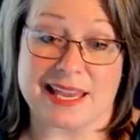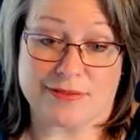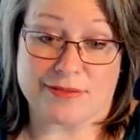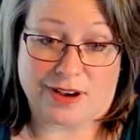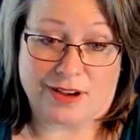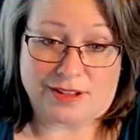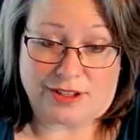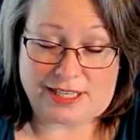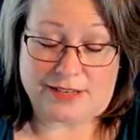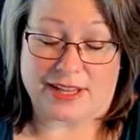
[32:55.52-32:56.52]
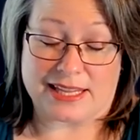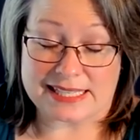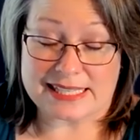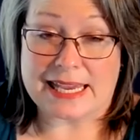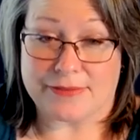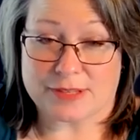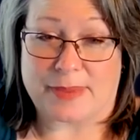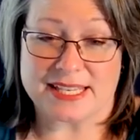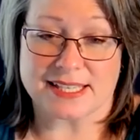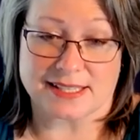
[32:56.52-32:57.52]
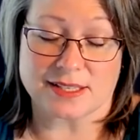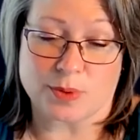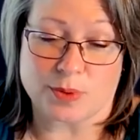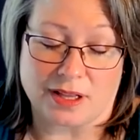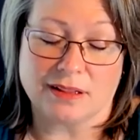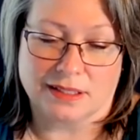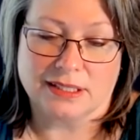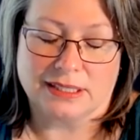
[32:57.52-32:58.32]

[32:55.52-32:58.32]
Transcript: safe. You need to find the safe spaces as well.